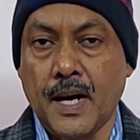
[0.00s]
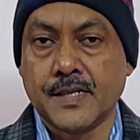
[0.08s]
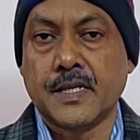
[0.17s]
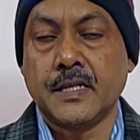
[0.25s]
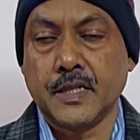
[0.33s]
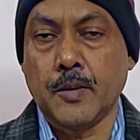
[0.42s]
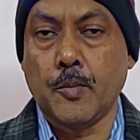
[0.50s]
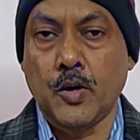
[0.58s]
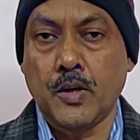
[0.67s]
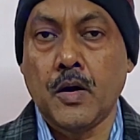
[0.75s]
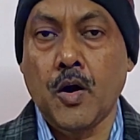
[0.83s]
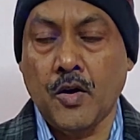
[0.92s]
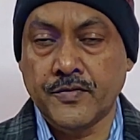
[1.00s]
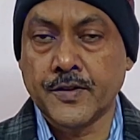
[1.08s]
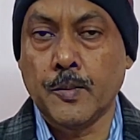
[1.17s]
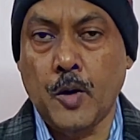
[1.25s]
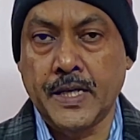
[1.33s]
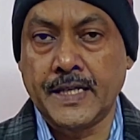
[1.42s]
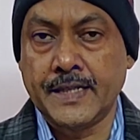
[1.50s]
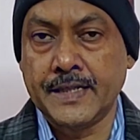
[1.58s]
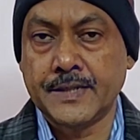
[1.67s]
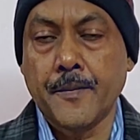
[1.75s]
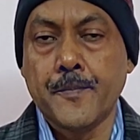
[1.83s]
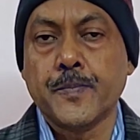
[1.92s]
basket of
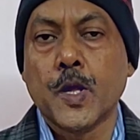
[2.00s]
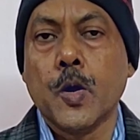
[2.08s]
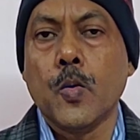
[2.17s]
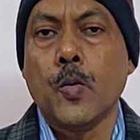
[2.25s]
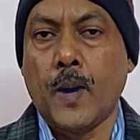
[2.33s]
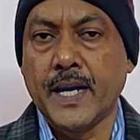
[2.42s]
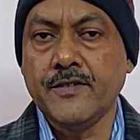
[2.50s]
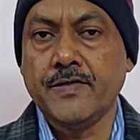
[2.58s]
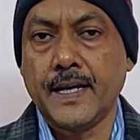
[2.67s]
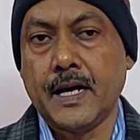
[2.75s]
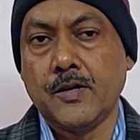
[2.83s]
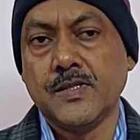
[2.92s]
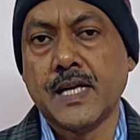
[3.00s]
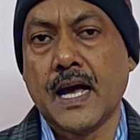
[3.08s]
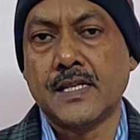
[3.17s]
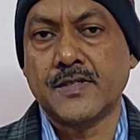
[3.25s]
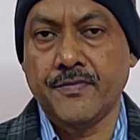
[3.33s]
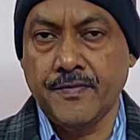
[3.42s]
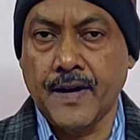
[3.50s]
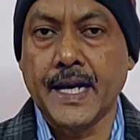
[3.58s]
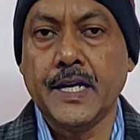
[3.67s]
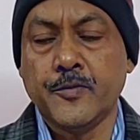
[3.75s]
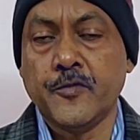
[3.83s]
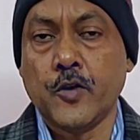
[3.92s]
commodities. One fund house has
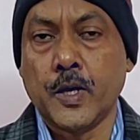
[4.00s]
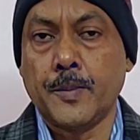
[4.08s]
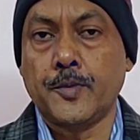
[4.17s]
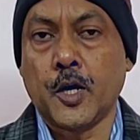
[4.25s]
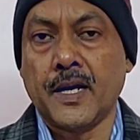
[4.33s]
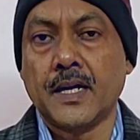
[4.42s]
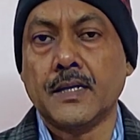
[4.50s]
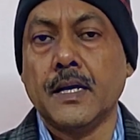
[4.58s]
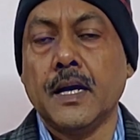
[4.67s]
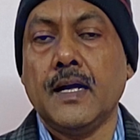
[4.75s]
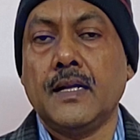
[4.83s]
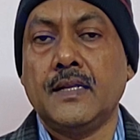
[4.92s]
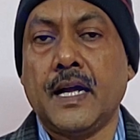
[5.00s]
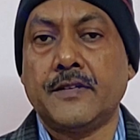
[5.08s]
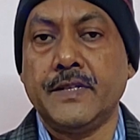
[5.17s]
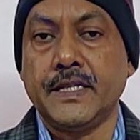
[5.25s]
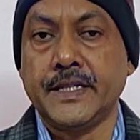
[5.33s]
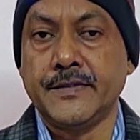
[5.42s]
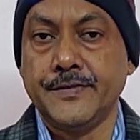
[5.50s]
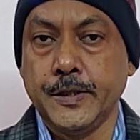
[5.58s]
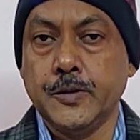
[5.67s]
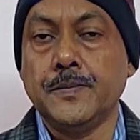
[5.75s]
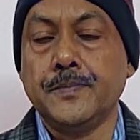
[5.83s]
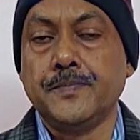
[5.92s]
filed for a product that will give
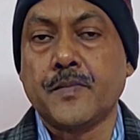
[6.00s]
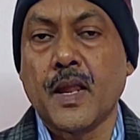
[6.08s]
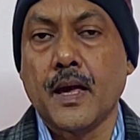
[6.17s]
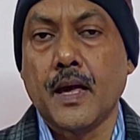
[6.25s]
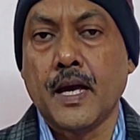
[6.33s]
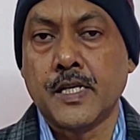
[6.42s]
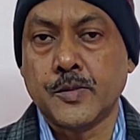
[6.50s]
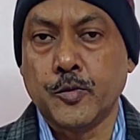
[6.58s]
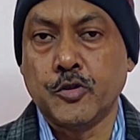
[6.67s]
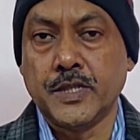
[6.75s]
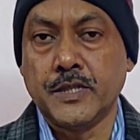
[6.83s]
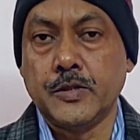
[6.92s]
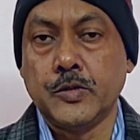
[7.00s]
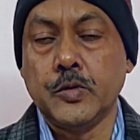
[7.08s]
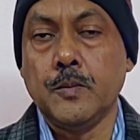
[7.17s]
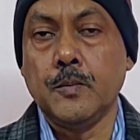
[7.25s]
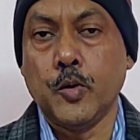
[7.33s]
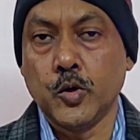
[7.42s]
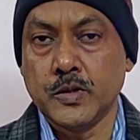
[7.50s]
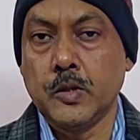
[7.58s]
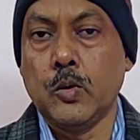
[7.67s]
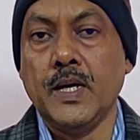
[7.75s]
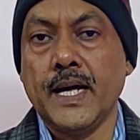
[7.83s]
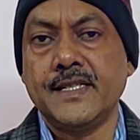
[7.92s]
you exposure to both
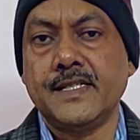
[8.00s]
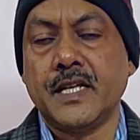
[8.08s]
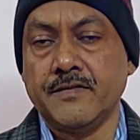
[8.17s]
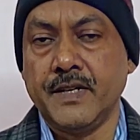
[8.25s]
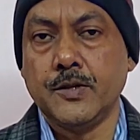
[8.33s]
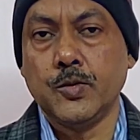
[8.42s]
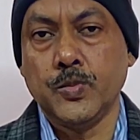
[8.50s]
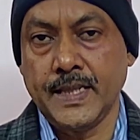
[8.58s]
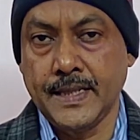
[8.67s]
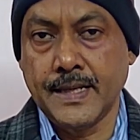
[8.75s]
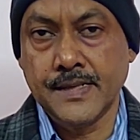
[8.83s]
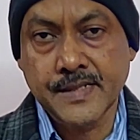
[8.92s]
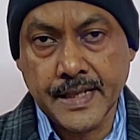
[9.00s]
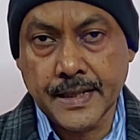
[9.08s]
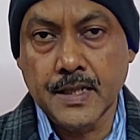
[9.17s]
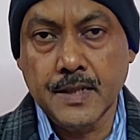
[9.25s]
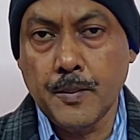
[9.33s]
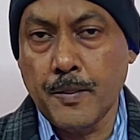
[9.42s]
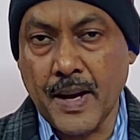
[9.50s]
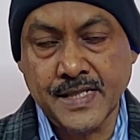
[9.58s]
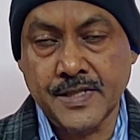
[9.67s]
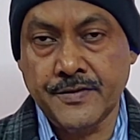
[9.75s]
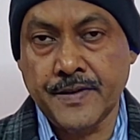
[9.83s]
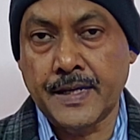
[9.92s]
gold and silver within a single
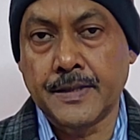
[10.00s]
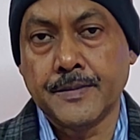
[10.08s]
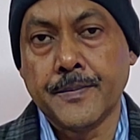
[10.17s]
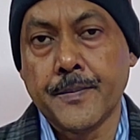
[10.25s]
passive fund.